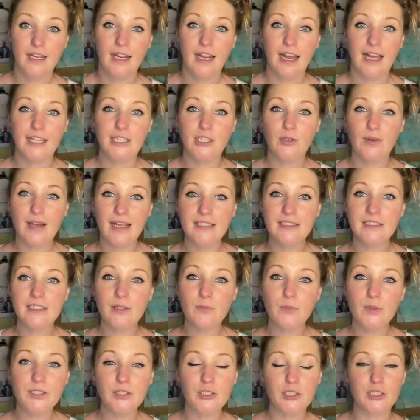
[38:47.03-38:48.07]
And you end up
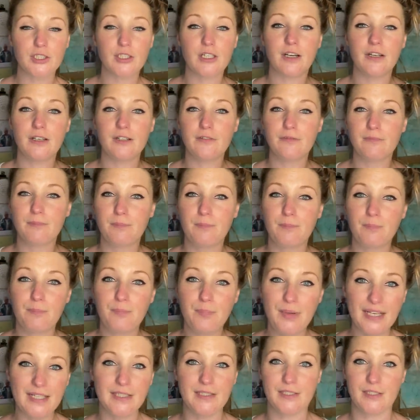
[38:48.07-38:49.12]
with just kind of
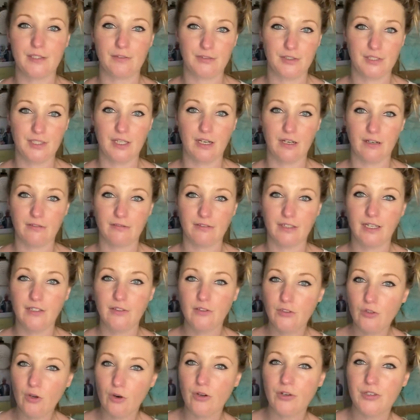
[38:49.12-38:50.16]
bits of stuff, like
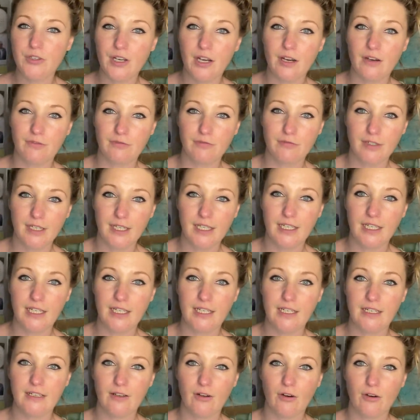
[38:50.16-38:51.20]
not enough
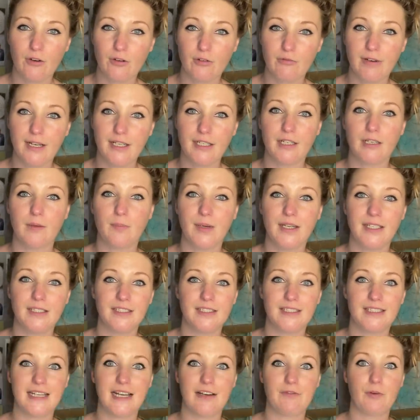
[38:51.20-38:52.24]
really on a regular
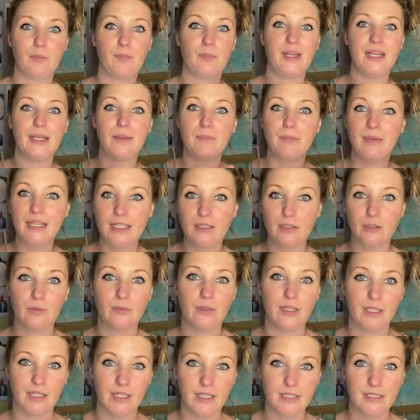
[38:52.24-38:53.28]
basis to have a big meal
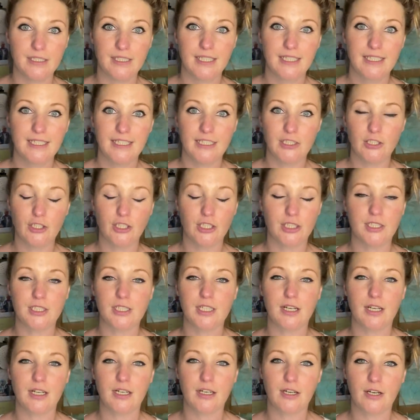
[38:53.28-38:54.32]
with it. It's just
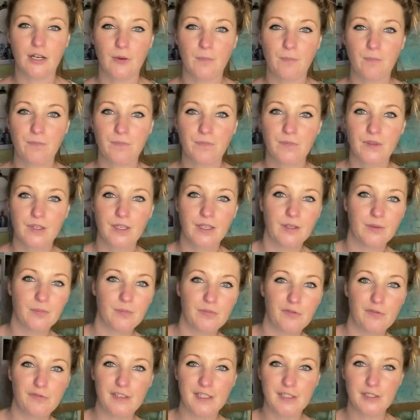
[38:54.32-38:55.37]
like
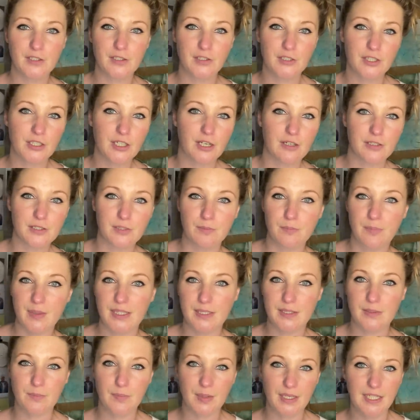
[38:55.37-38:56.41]
fits and starts and
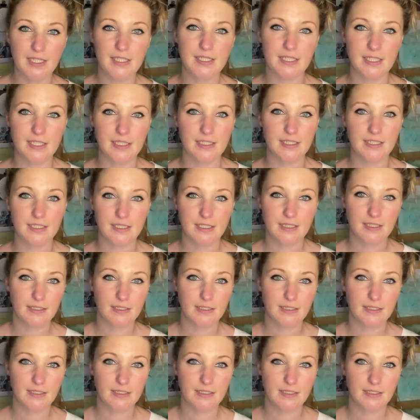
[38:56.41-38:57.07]
bits and pieces.